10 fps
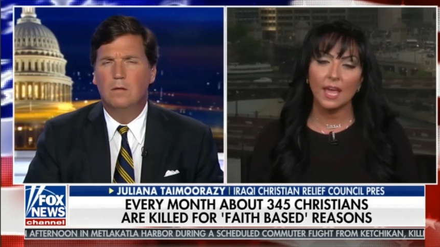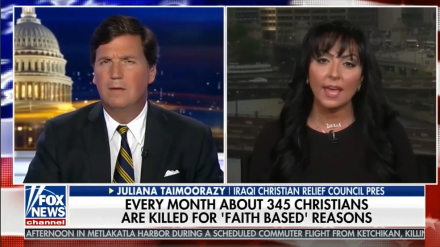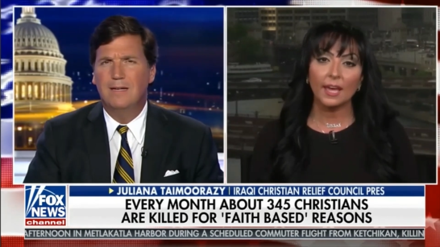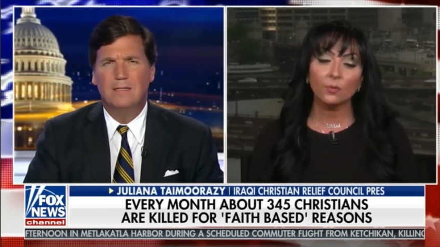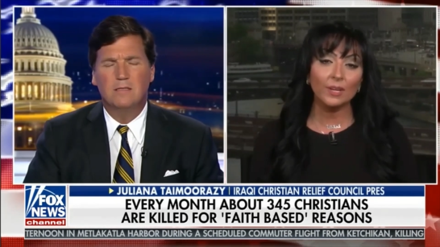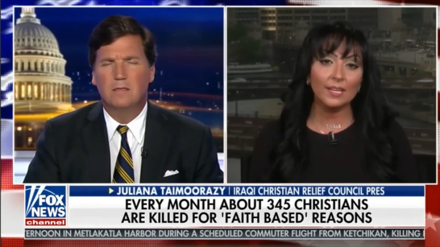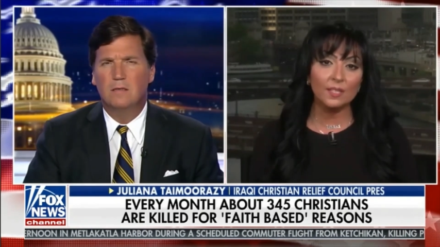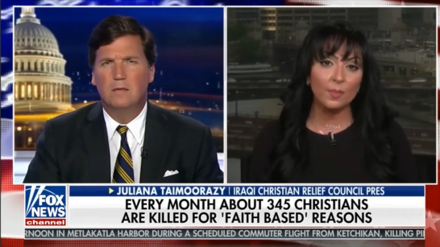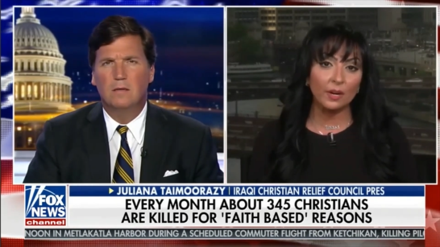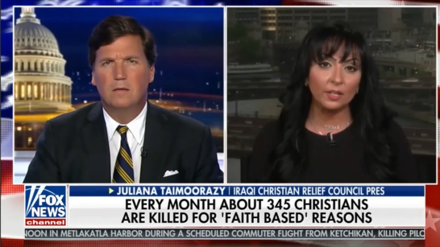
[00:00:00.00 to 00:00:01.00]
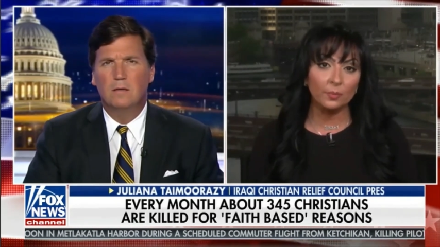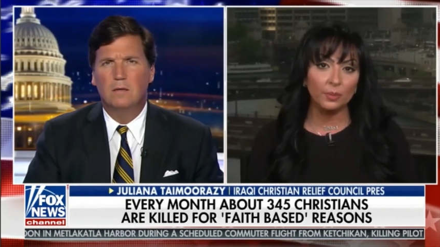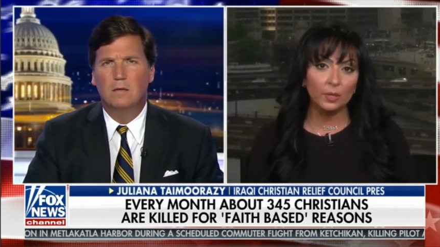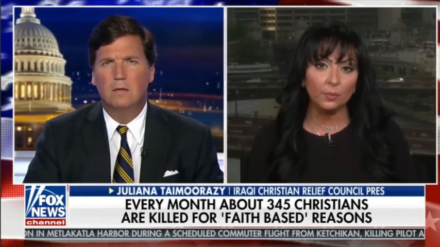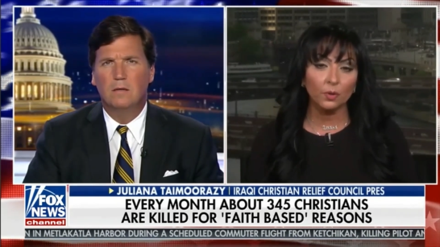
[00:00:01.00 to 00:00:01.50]
Speaker 1: And yes. we as American
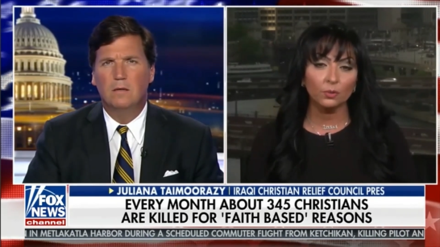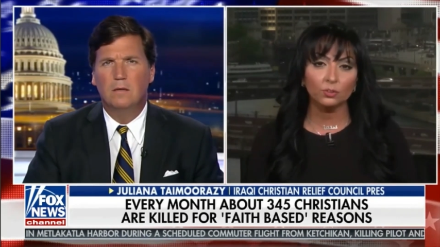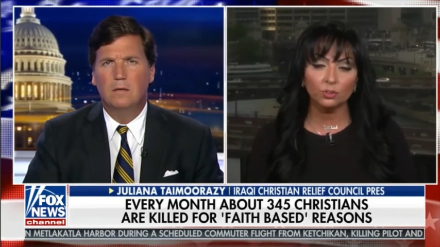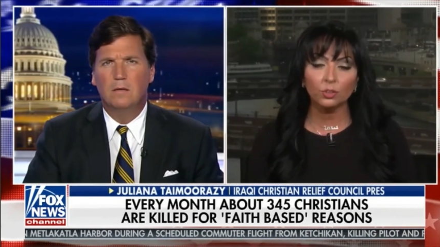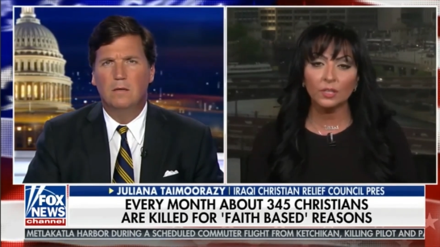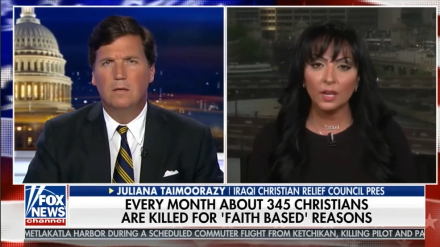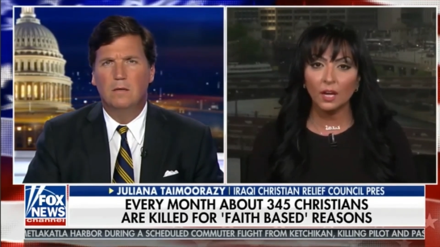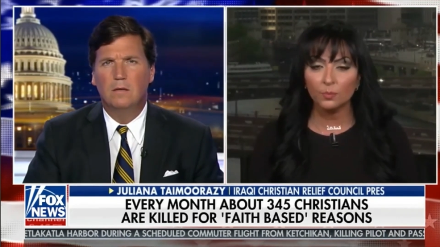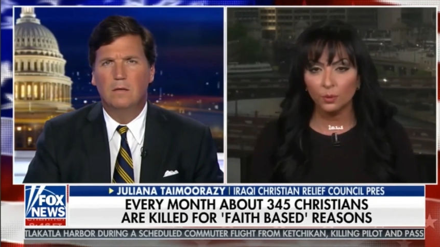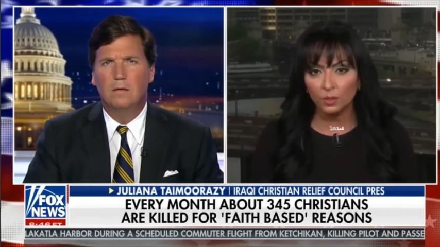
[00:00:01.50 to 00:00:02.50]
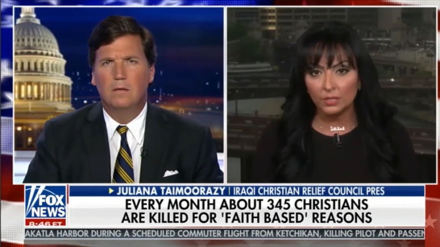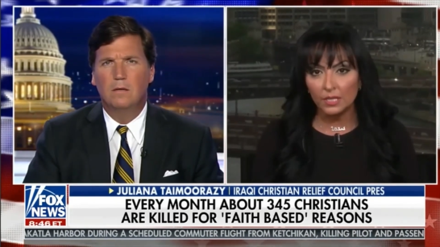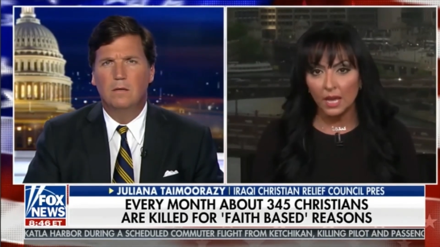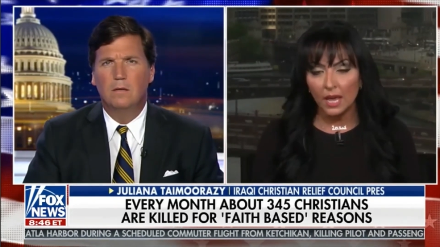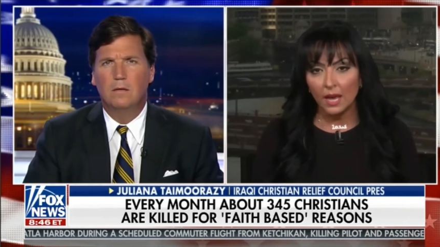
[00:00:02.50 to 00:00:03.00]
people should not put
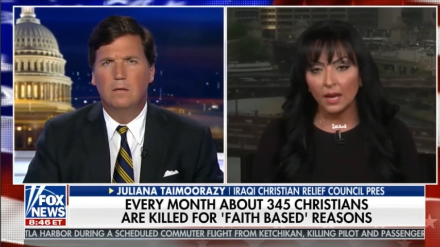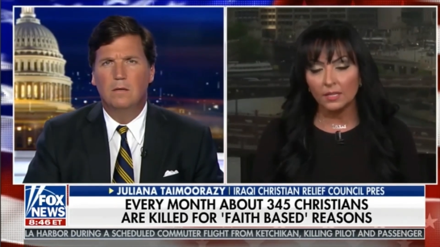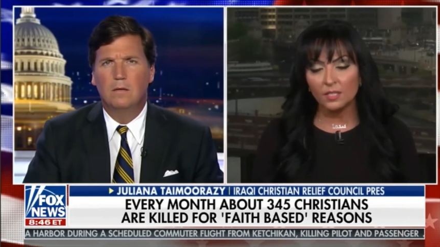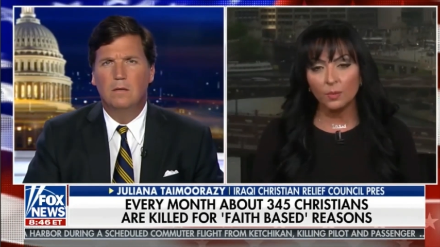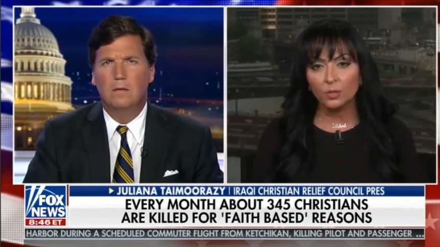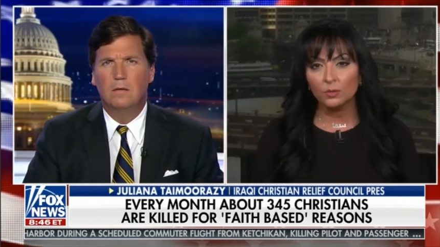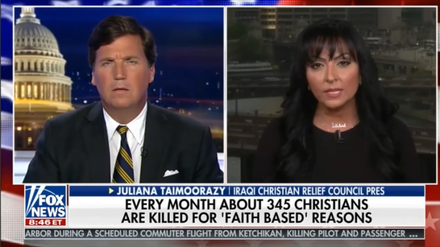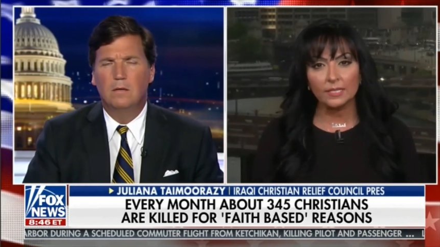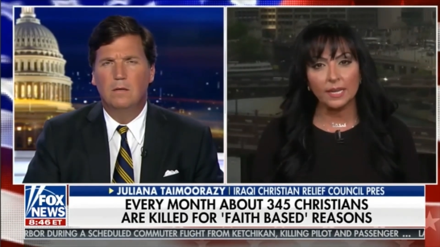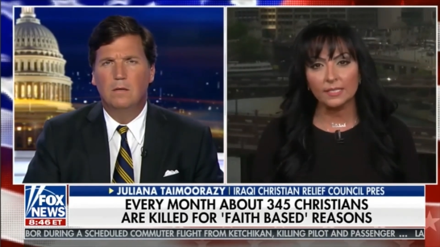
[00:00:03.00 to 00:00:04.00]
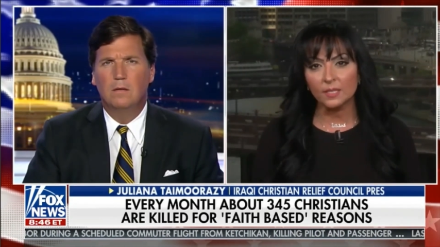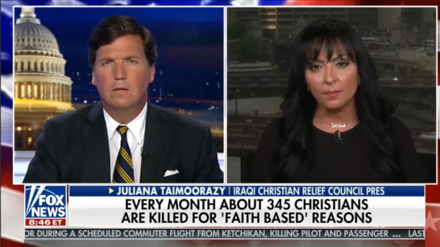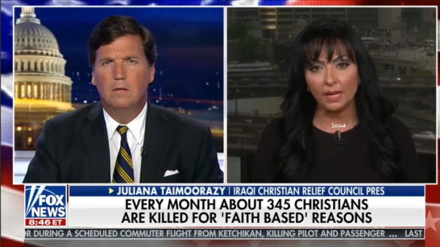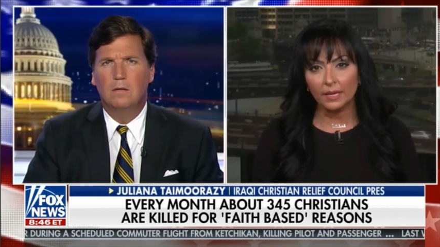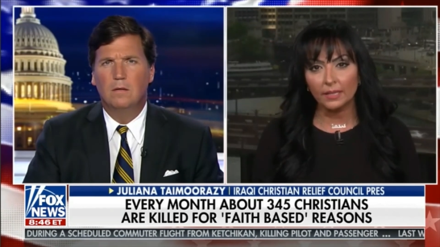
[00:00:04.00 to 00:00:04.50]
uh, someone who is
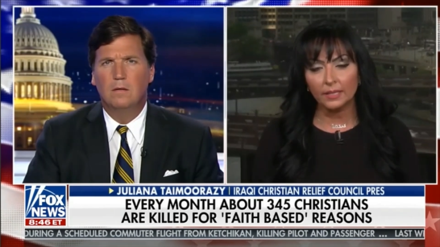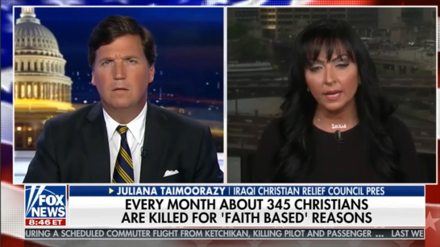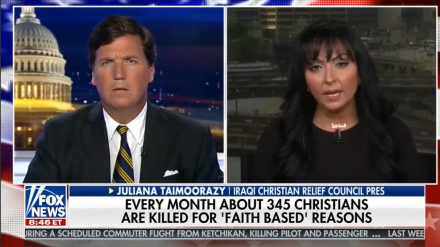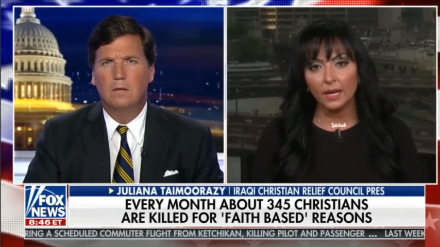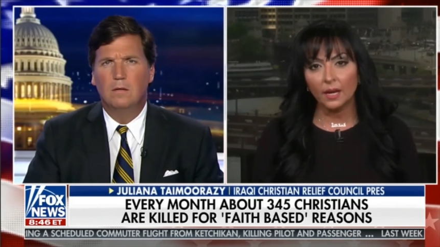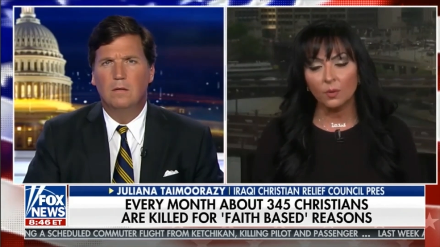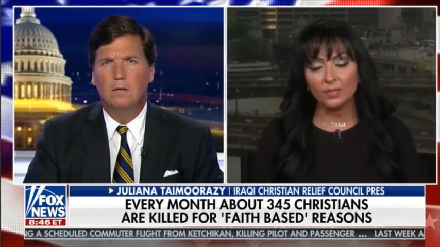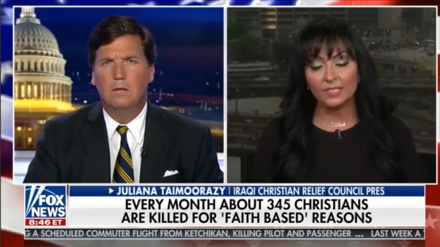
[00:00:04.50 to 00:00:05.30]
anti-Semitic, uh, with